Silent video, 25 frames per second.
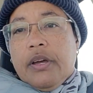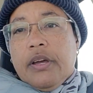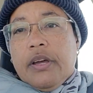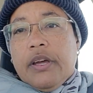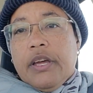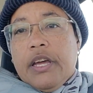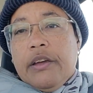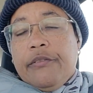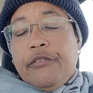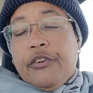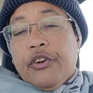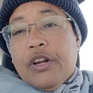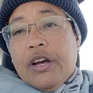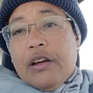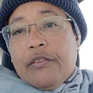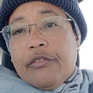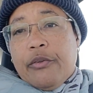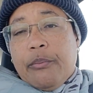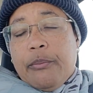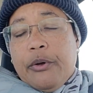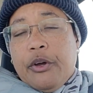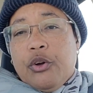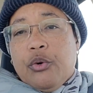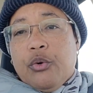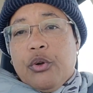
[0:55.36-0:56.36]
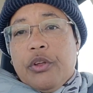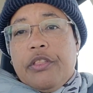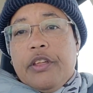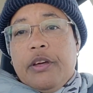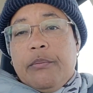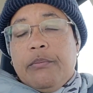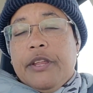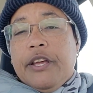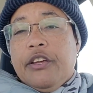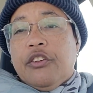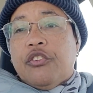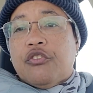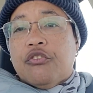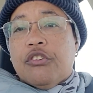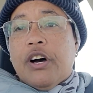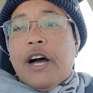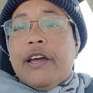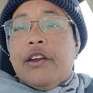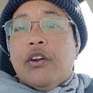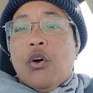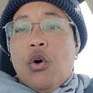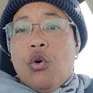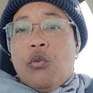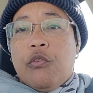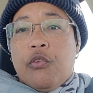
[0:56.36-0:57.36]
If you're not familiar with them, they
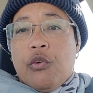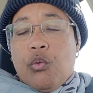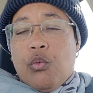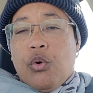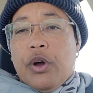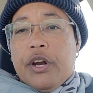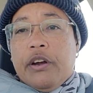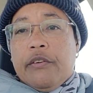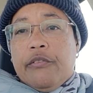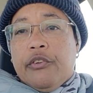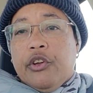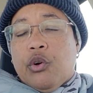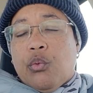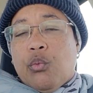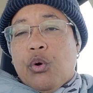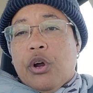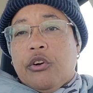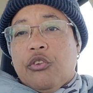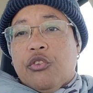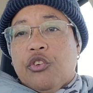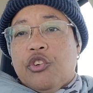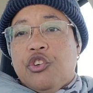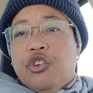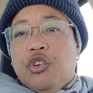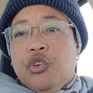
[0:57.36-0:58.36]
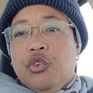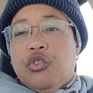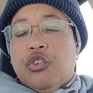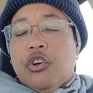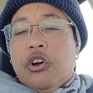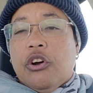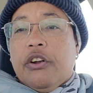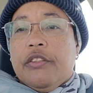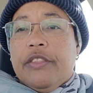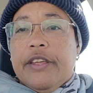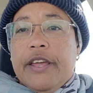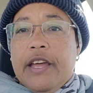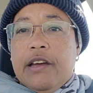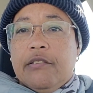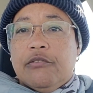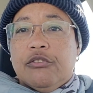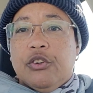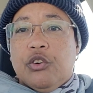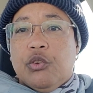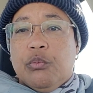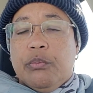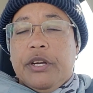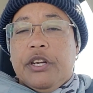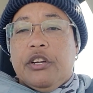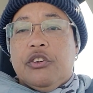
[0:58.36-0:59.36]
slide over whatever your regular shoes are, and they have
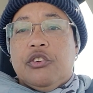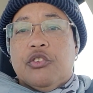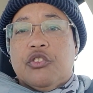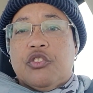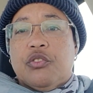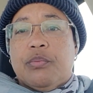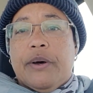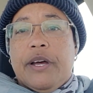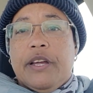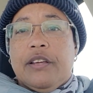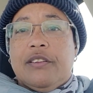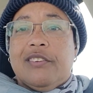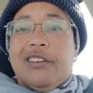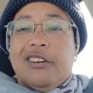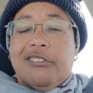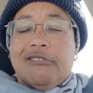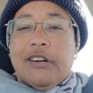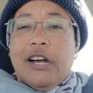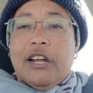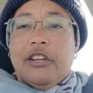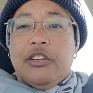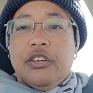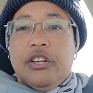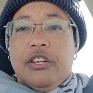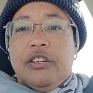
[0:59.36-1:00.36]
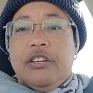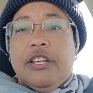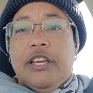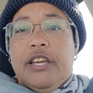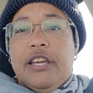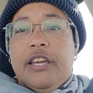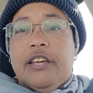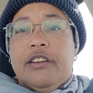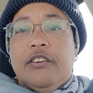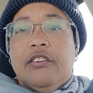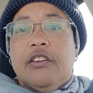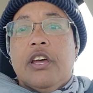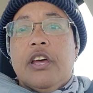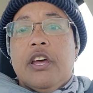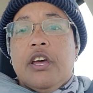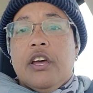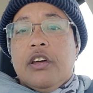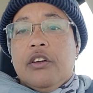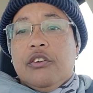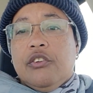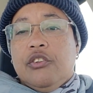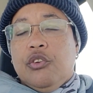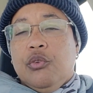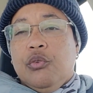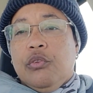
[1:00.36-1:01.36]
little miniature spikes that allow you to dig in
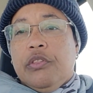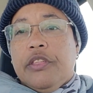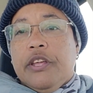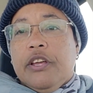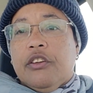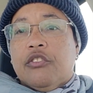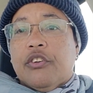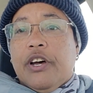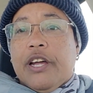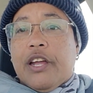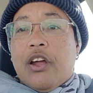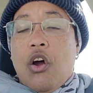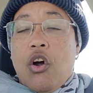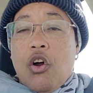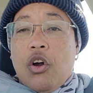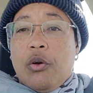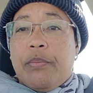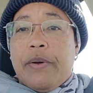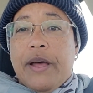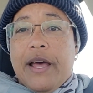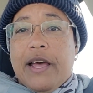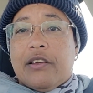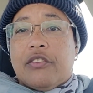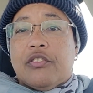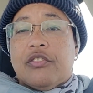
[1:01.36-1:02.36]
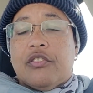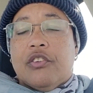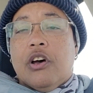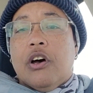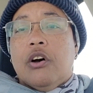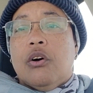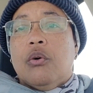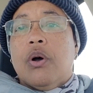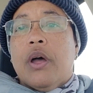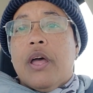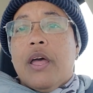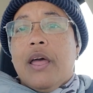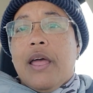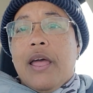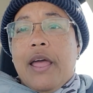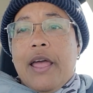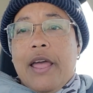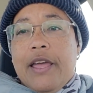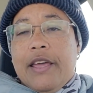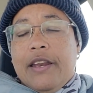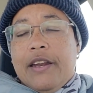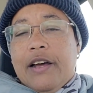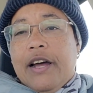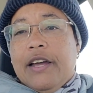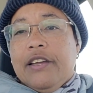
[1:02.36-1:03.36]
to things like hard packed snow
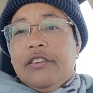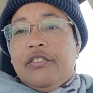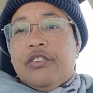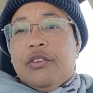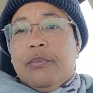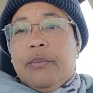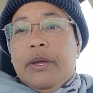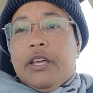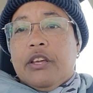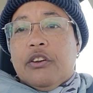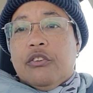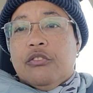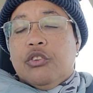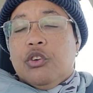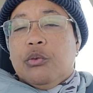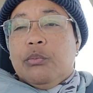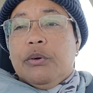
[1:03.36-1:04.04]
and ice to make it a little